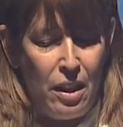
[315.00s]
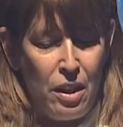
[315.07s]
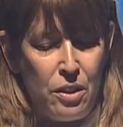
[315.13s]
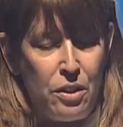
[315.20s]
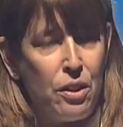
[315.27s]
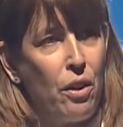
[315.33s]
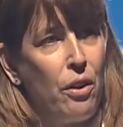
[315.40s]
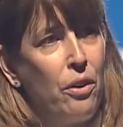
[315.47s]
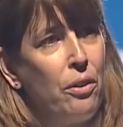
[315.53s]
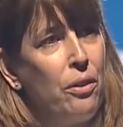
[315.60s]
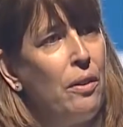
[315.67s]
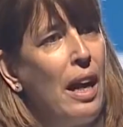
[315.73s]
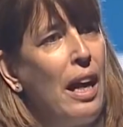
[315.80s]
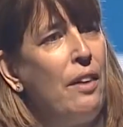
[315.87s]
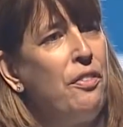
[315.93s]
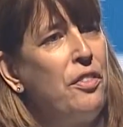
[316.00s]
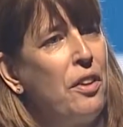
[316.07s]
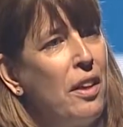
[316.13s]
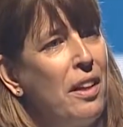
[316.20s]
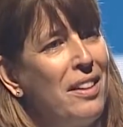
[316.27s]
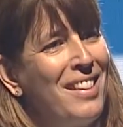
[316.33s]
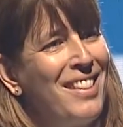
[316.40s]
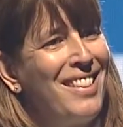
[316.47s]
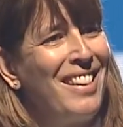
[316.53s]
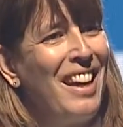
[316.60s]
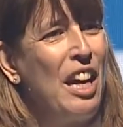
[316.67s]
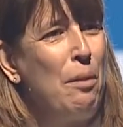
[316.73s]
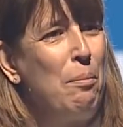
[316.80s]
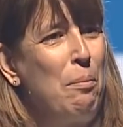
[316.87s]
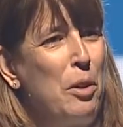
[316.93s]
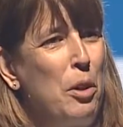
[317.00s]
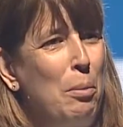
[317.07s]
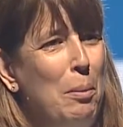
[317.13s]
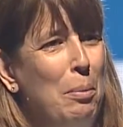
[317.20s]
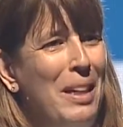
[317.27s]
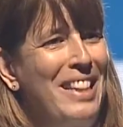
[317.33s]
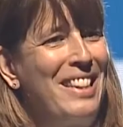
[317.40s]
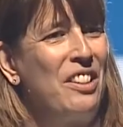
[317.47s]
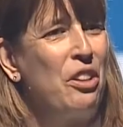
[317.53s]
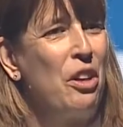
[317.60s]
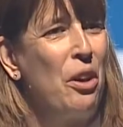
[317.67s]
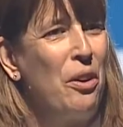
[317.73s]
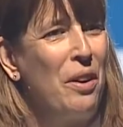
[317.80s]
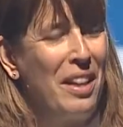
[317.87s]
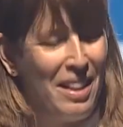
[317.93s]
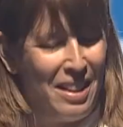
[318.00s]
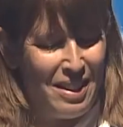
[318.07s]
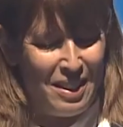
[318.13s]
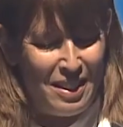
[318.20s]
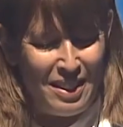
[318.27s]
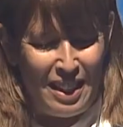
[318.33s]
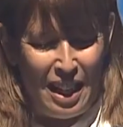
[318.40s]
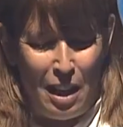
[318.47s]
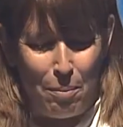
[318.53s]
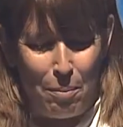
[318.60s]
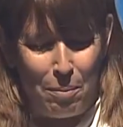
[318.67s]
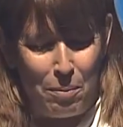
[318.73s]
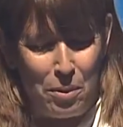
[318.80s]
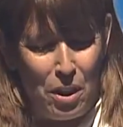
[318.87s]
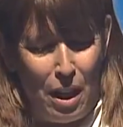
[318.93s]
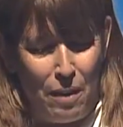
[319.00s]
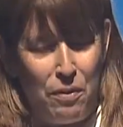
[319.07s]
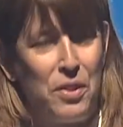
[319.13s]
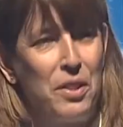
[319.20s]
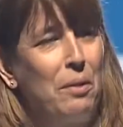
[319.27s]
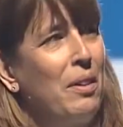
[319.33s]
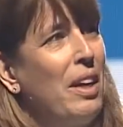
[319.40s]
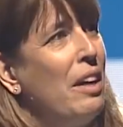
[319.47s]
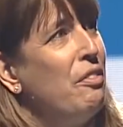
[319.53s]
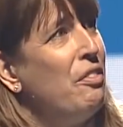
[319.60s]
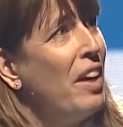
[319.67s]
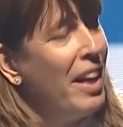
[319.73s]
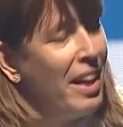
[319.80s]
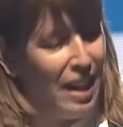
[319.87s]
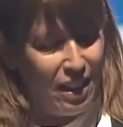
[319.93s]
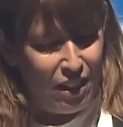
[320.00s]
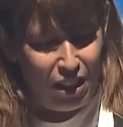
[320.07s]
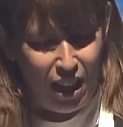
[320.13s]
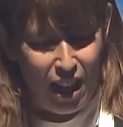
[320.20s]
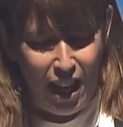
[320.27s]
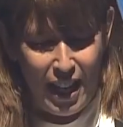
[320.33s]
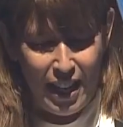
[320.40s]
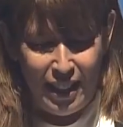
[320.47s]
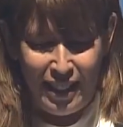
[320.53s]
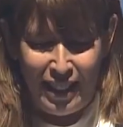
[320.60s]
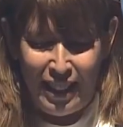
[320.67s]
So after this, um, you'll be pleased to know it is um, time for some cafe and kai,